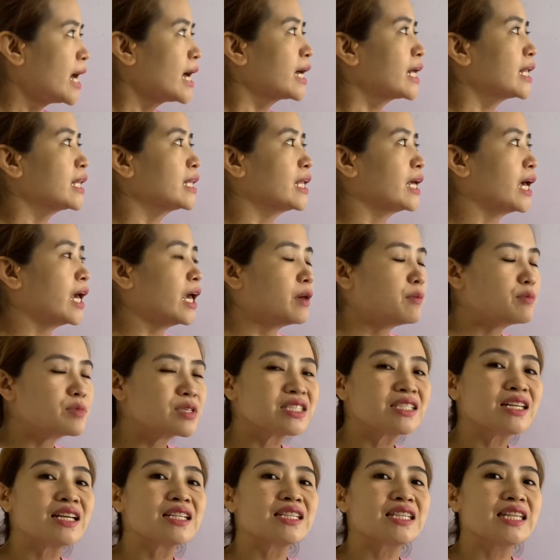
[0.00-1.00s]

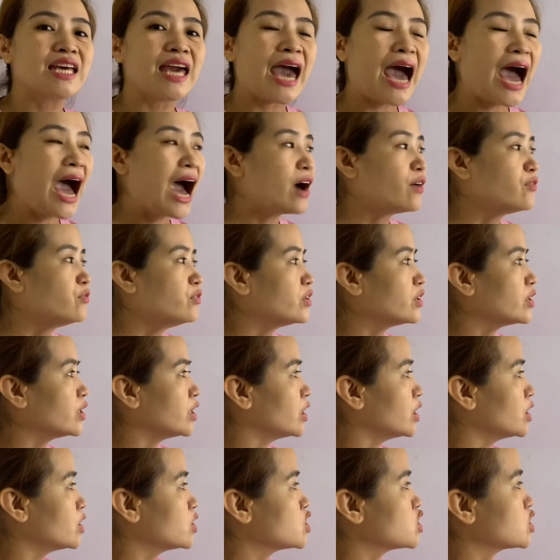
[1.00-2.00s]
claims that the
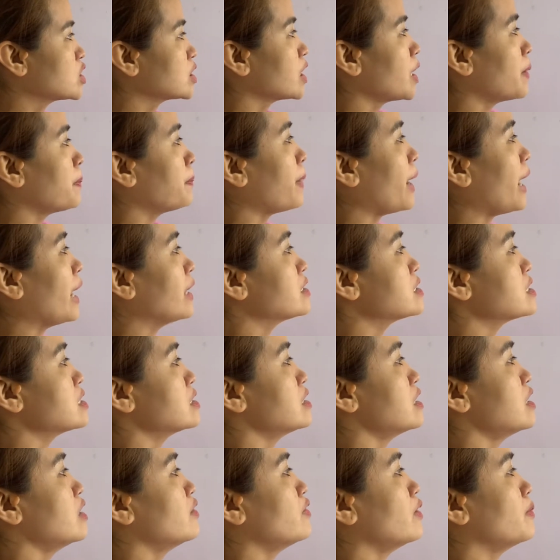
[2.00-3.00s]
average
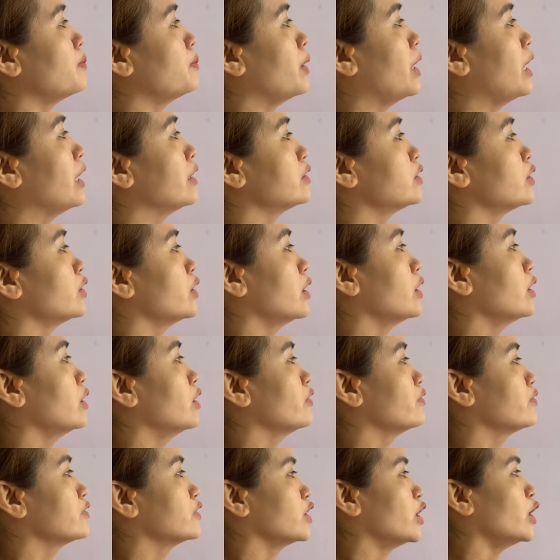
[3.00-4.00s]
capacity of a bottle
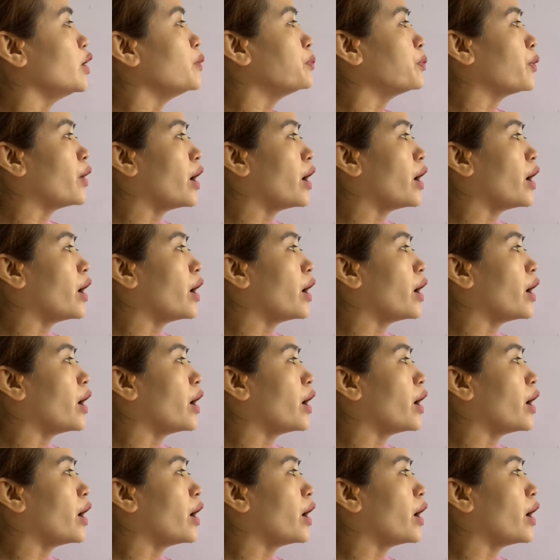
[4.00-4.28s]
of their